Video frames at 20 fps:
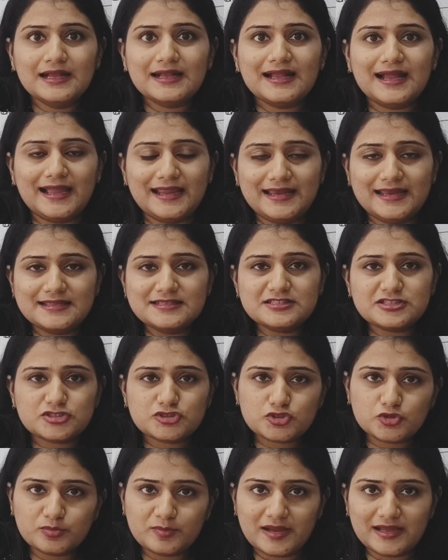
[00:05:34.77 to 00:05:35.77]
guidelines
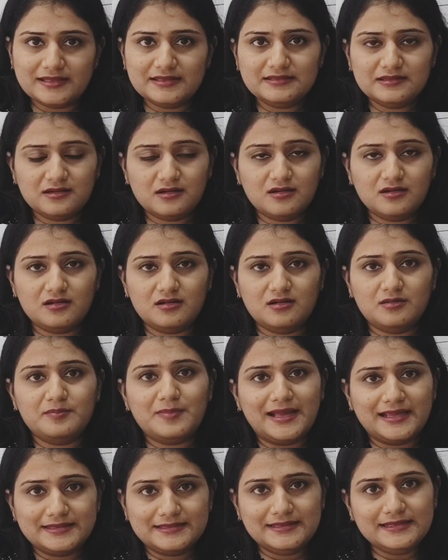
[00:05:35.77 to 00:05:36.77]
issued by
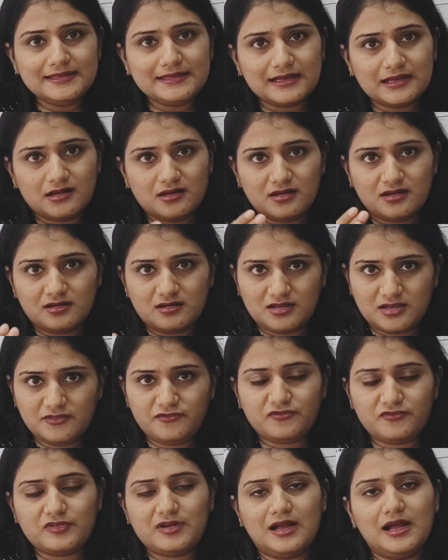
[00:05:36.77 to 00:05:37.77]
the
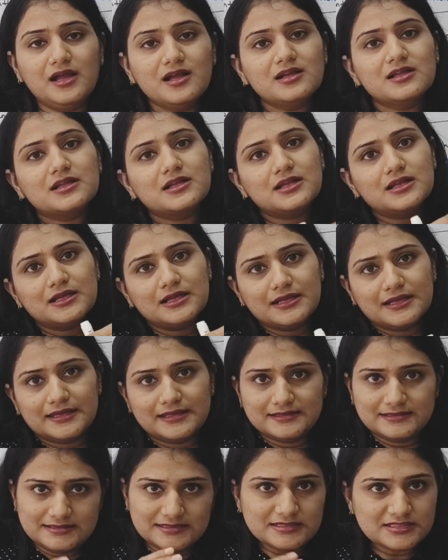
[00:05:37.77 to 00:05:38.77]
IFSCA
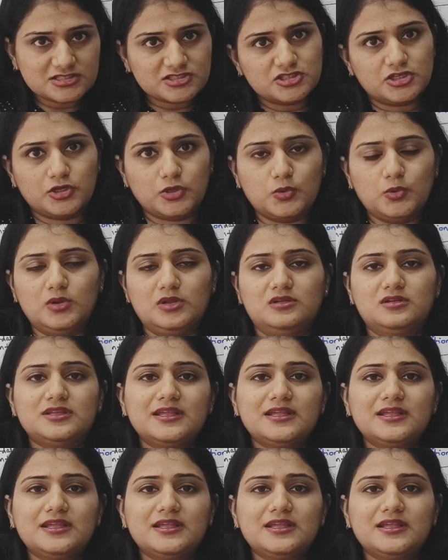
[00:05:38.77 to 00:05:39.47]
in this circular.